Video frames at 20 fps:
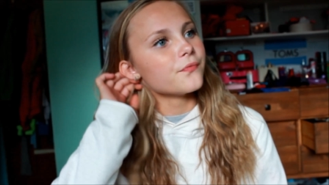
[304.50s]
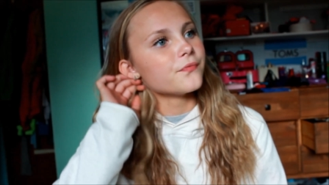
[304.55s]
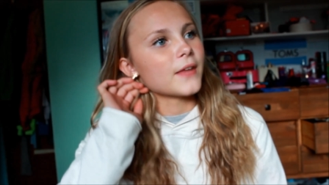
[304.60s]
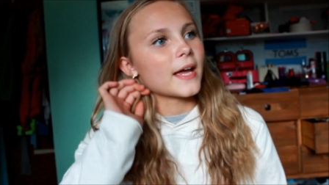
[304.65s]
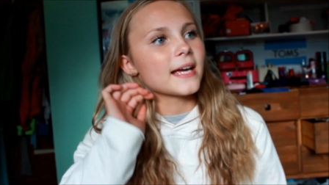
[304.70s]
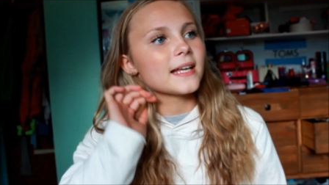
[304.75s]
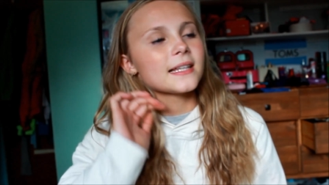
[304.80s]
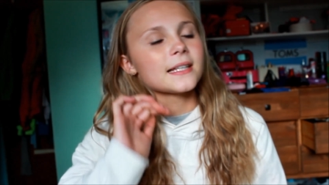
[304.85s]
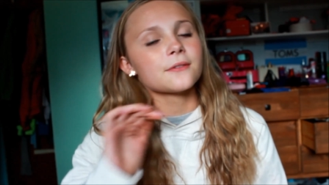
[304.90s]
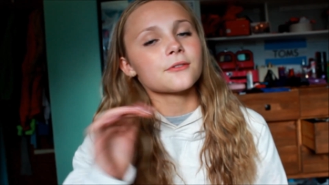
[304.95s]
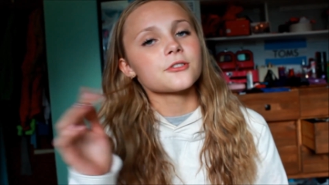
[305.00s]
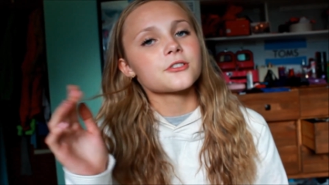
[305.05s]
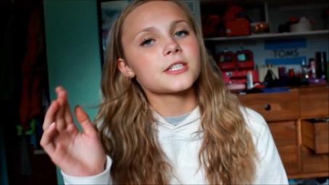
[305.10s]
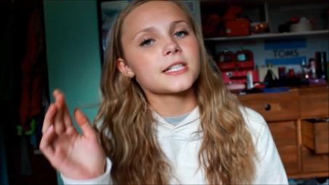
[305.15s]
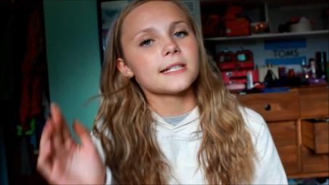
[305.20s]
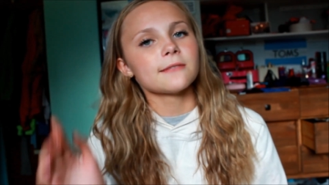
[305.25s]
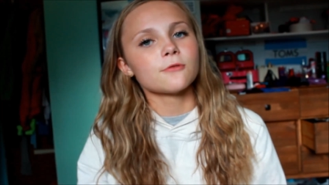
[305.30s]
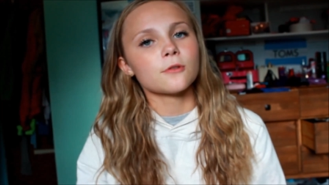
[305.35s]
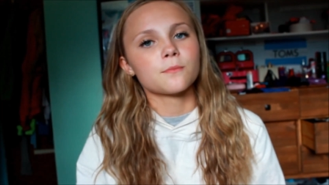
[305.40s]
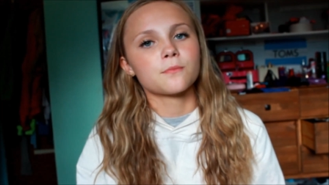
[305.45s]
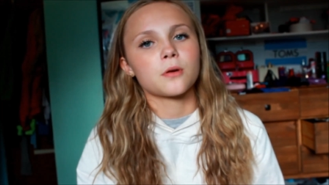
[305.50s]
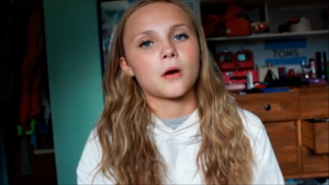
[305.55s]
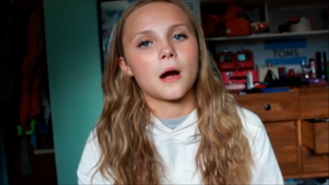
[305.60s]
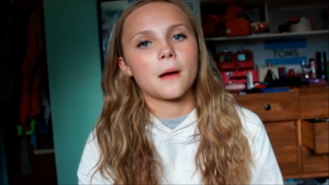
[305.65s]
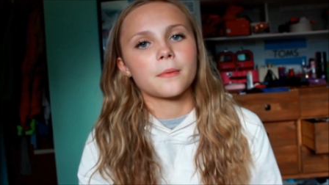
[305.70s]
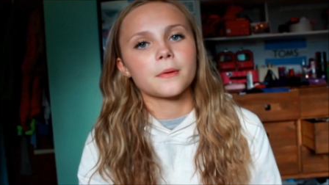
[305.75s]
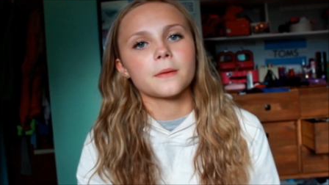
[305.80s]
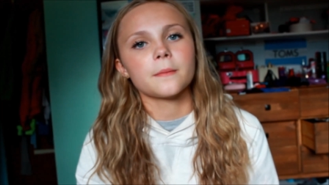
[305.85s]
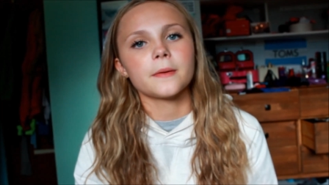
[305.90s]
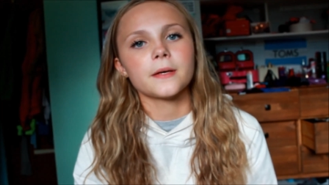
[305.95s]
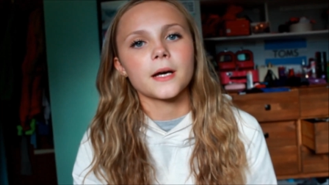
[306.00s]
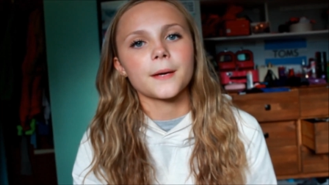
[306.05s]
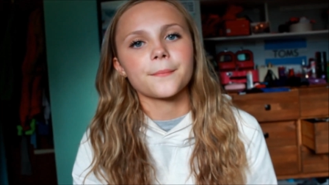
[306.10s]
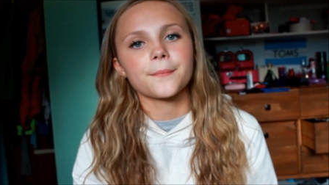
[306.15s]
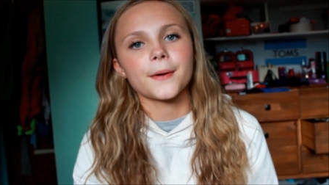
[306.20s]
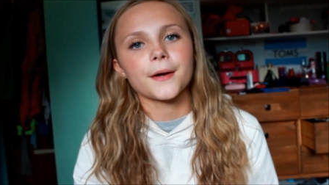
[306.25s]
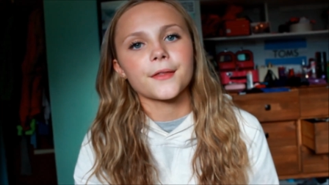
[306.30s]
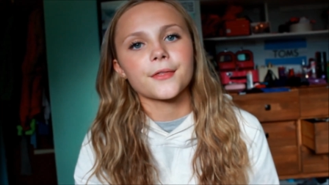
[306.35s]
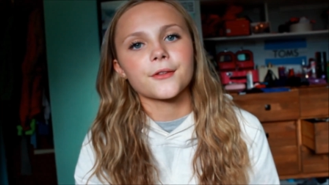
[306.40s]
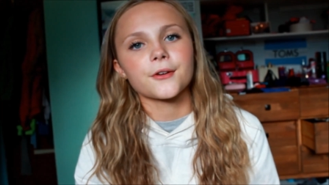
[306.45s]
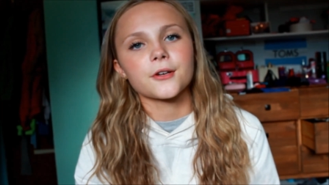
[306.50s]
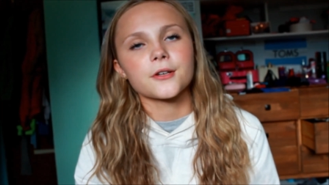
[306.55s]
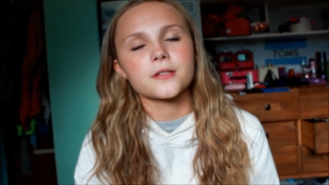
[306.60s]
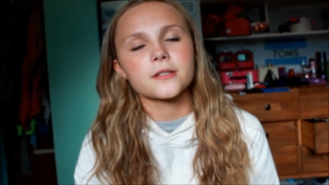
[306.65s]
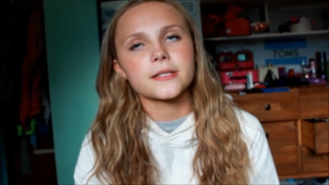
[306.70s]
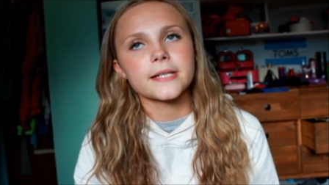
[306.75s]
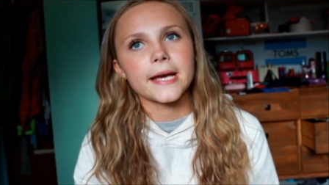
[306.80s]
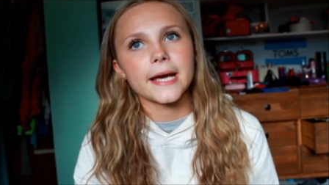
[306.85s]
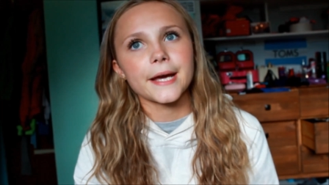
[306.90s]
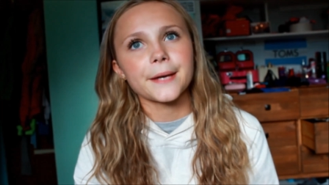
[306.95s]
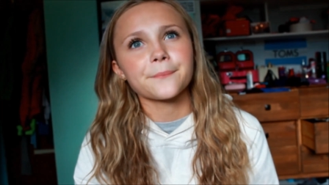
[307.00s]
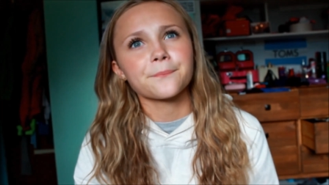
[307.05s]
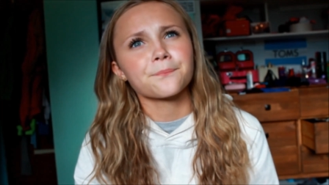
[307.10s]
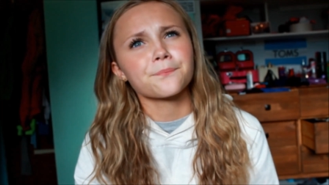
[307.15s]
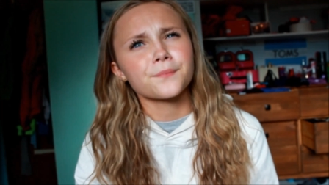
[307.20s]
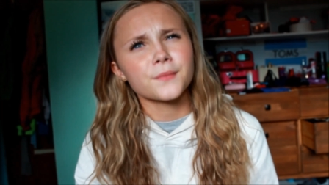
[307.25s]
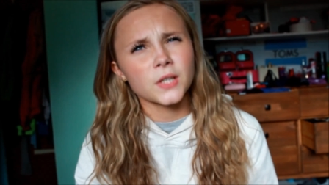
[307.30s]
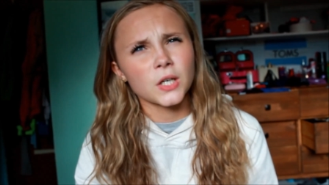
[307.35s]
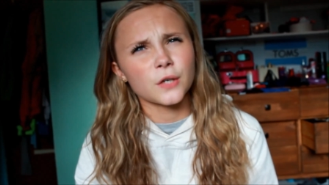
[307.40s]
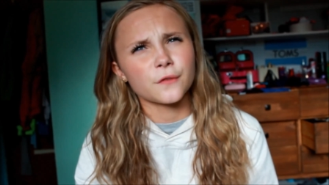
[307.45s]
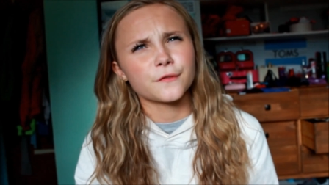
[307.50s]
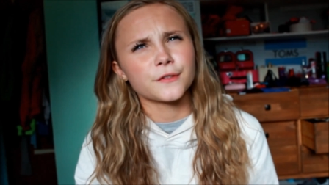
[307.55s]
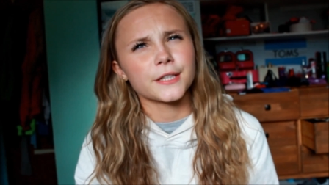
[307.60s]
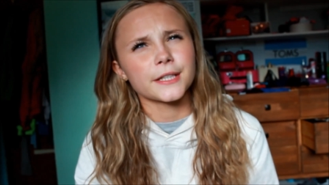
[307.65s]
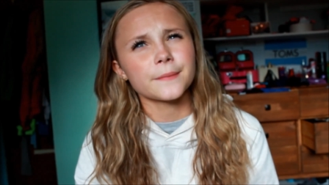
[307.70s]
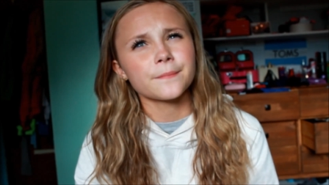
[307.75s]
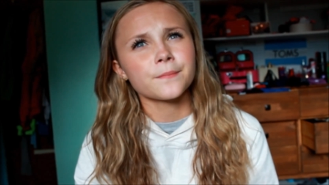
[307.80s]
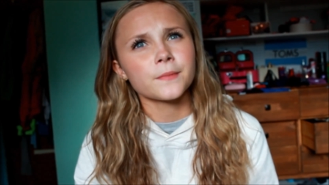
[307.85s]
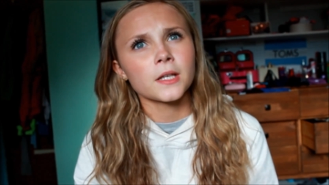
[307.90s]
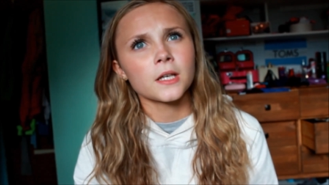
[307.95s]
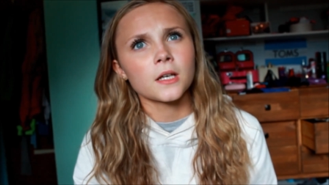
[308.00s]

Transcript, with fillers: nightly routine will probably be up by Thursday, hopefully.